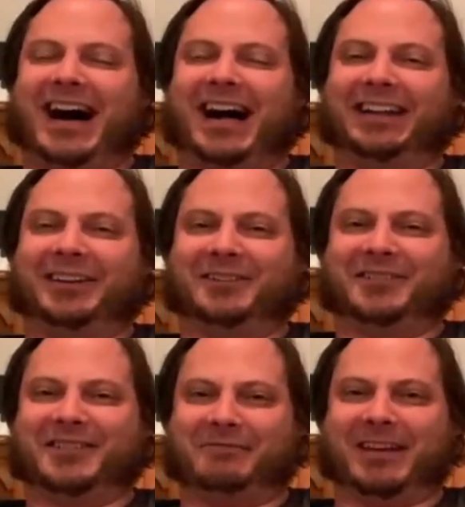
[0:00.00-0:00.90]
Harley or
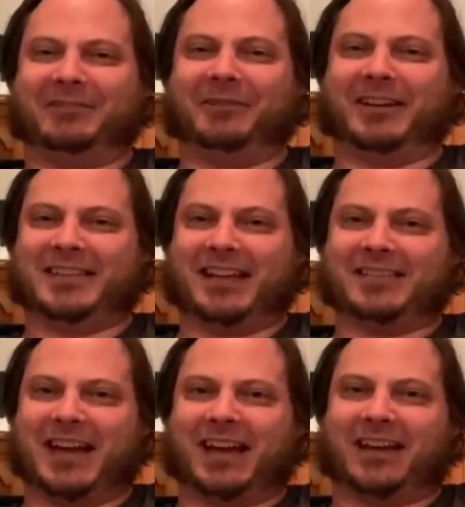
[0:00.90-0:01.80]
something where it
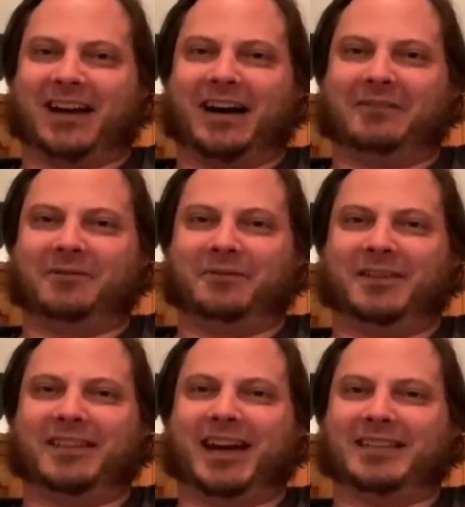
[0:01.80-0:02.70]
sounds like
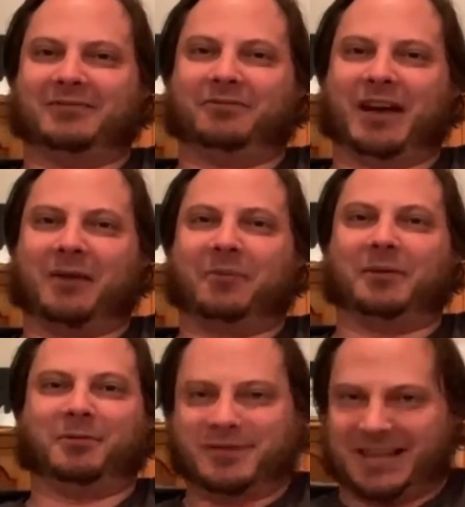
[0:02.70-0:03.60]
50,000 fat
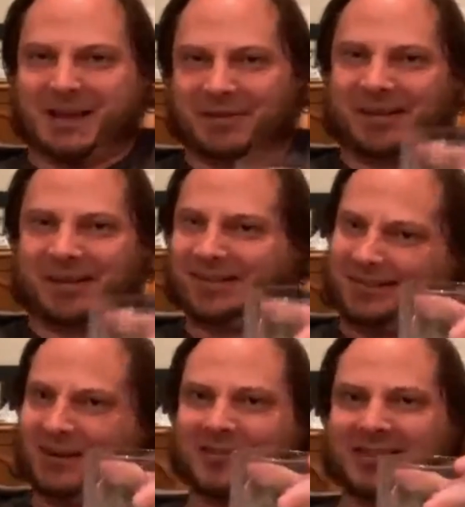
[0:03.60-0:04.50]
people slapping
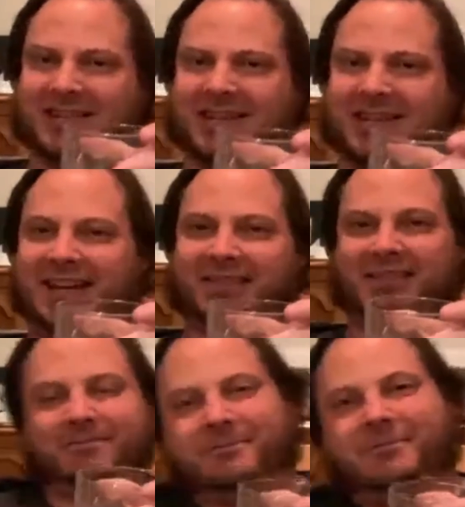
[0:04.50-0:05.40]
together?